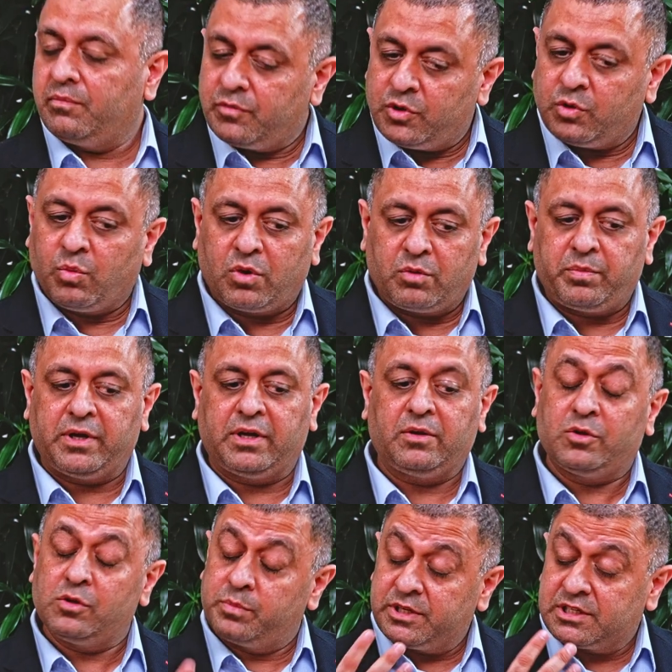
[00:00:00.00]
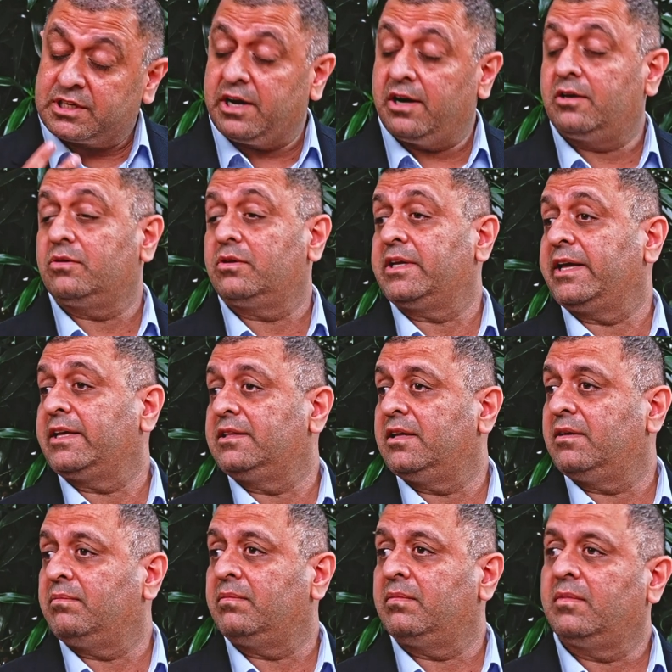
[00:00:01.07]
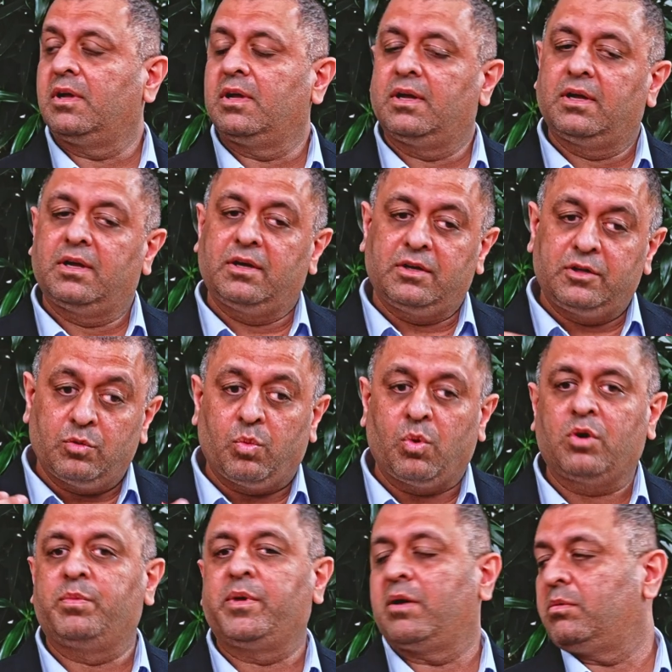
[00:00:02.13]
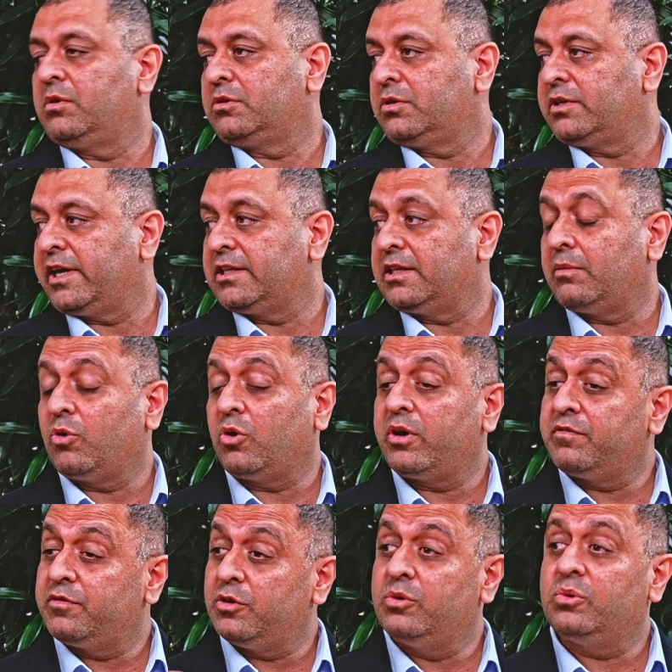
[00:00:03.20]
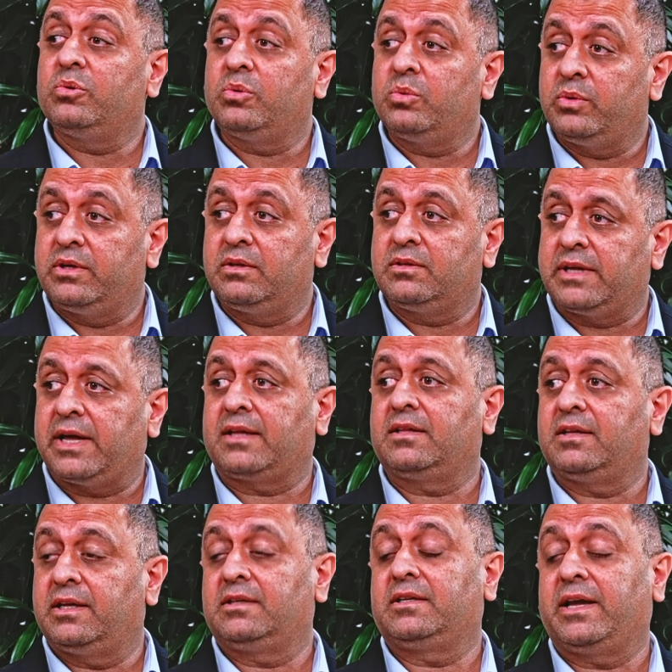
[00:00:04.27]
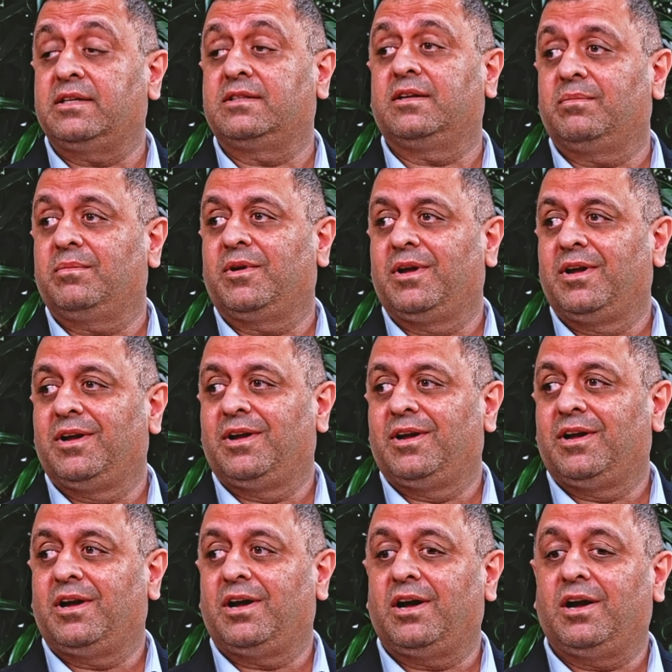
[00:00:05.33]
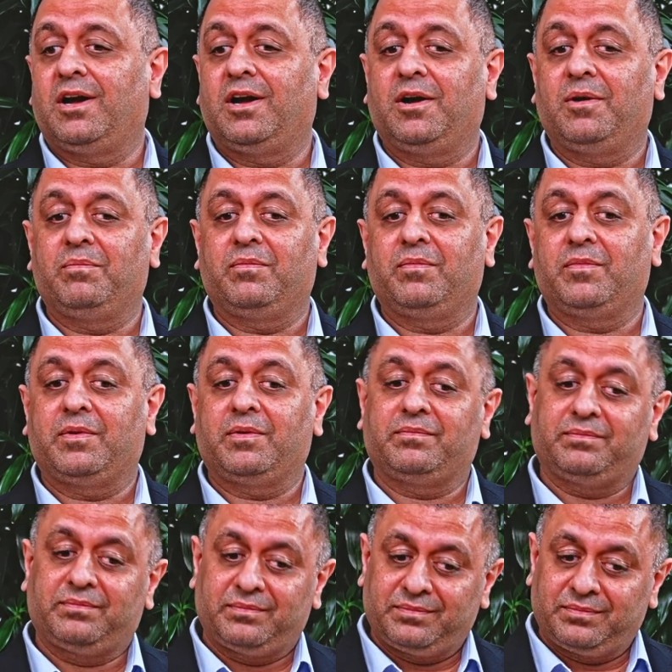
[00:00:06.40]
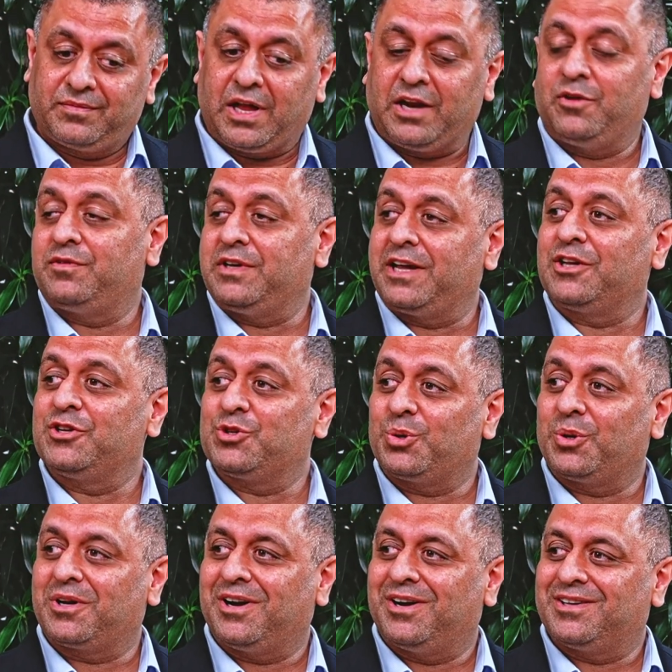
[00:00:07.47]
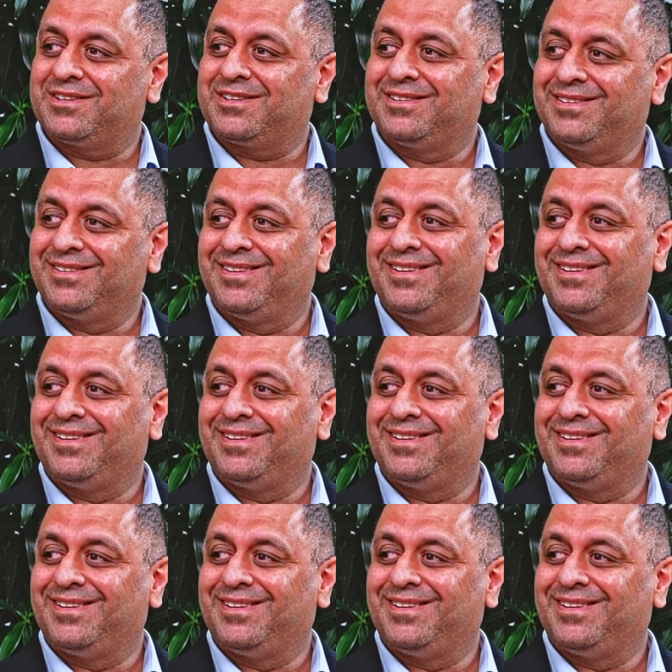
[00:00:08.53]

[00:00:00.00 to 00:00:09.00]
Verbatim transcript: you'll be scared to take them. You won't be able to take them. Or if you do take them, and you've taken shortcuts,